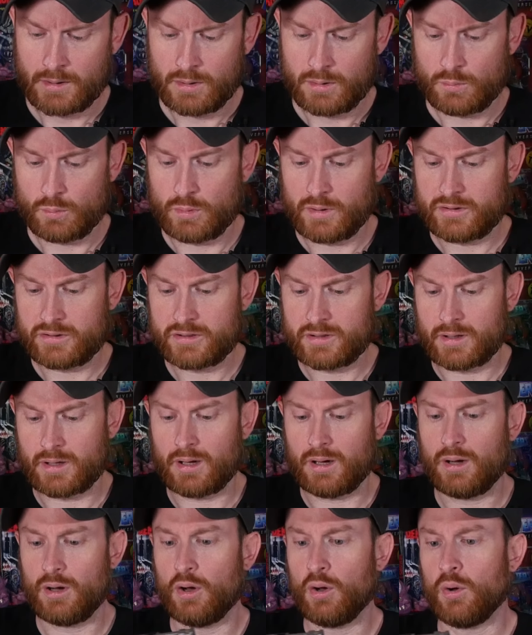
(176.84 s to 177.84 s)

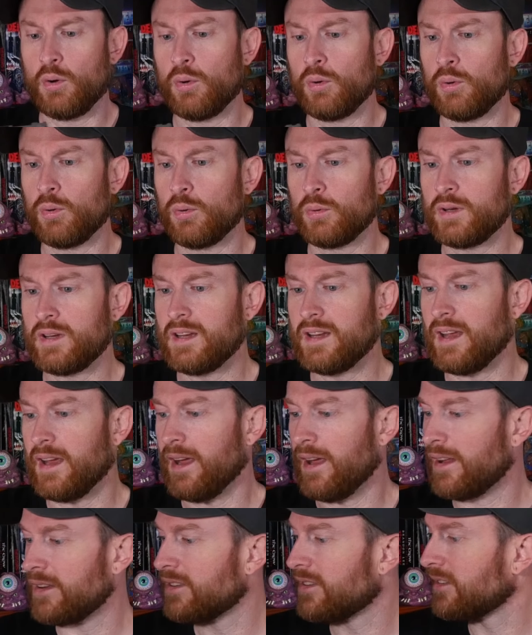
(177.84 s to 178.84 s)
Oh
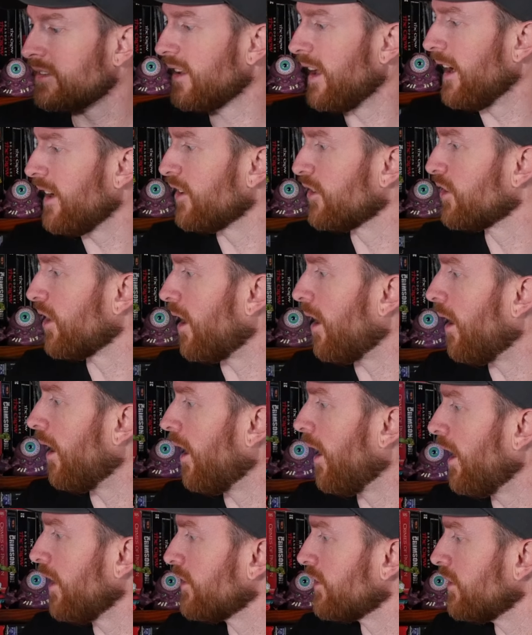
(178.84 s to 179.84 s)
yes, that is
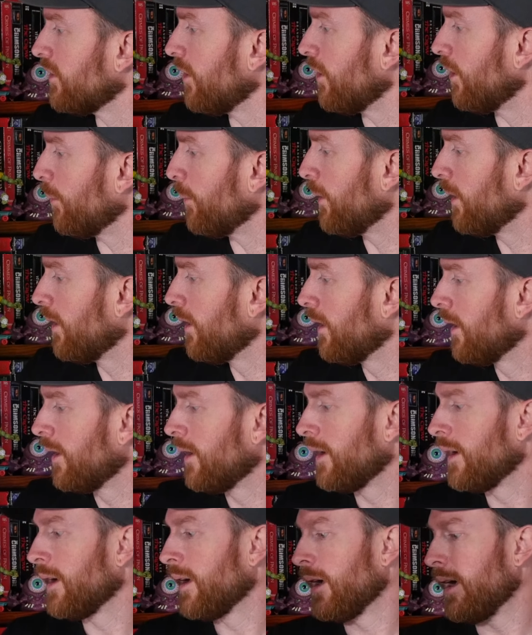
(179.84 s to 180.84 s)
awesome.
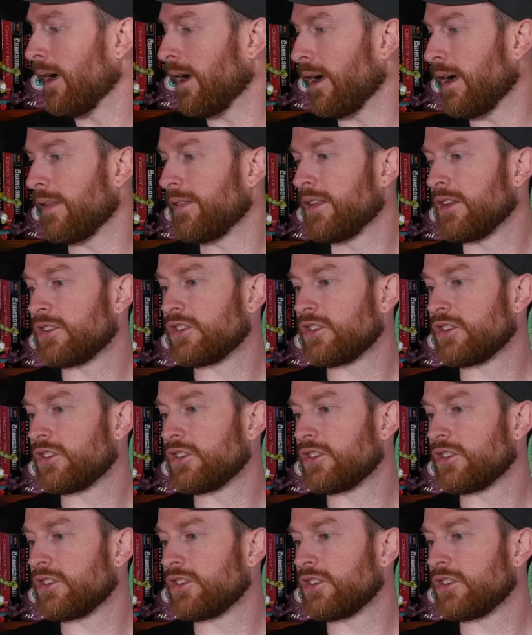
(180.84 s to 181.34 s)
This